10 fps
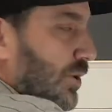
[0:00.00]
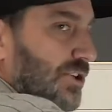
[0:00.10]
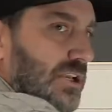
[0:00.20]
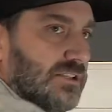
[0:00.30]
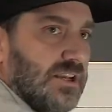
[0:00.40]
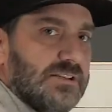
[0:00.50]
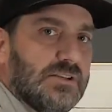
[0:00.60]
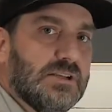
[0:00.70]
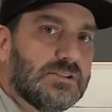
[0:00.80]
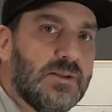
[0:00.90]
which he
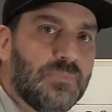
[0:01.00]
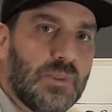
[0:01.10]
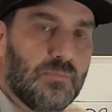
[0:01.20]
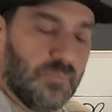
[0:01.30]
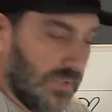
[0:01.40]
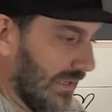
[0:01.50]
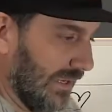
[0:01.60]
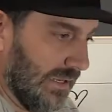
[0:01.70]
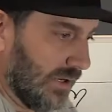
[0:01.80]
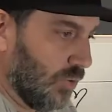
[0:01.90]
says is,
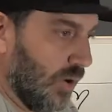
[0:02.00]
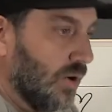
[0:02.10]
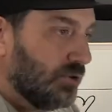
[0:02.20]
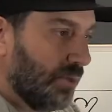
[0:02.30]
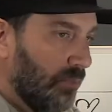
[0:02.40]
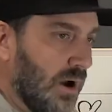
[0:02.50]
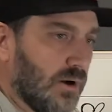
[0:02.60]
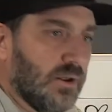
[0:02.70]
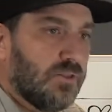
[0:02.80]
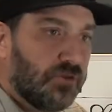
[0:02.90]
it grows
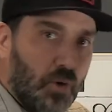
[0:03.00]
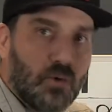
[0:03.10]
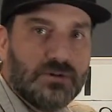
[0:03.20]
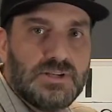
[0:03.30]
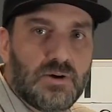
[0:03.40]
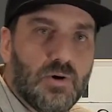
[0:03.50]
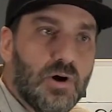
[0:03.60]
among thorns. It